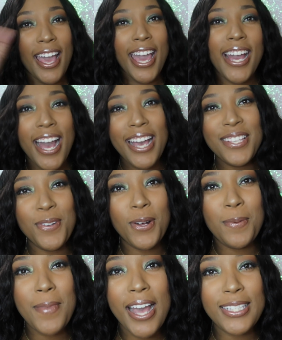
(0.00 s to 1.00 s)
Hey guys,
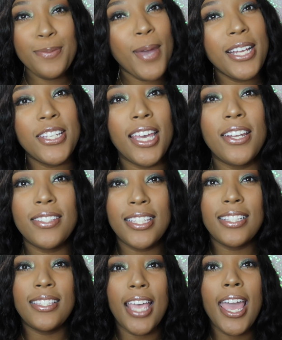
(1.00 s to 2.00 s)
welcome back to my channel.
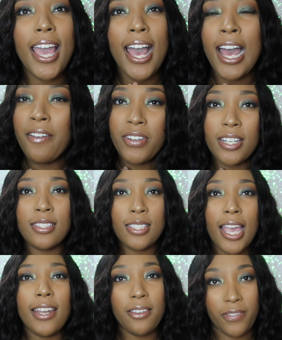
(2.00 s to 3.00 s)
Today I have an
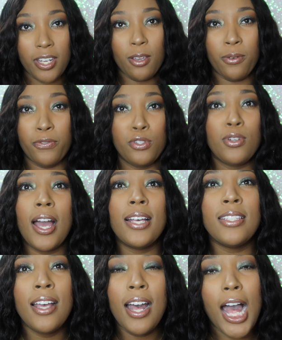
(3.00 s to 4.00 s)
exciting video for you
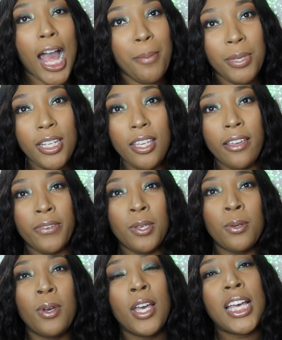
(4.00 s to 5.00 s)
guys. I'm gonna give
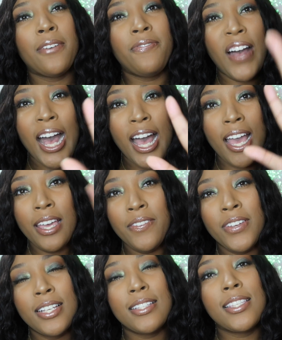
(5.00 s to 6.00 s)
you 5
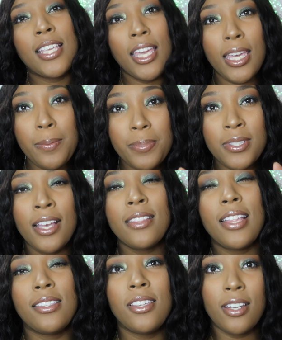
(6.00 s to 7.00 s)
tips
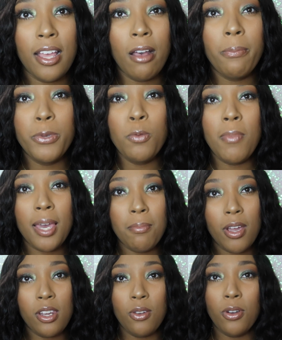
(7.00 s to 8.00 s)
that's gonna help you make
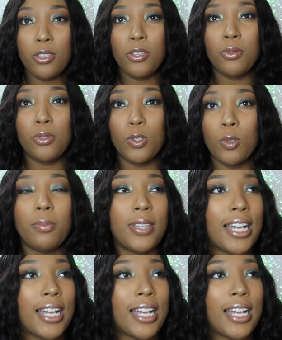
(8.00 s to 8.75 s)
money on YouTube.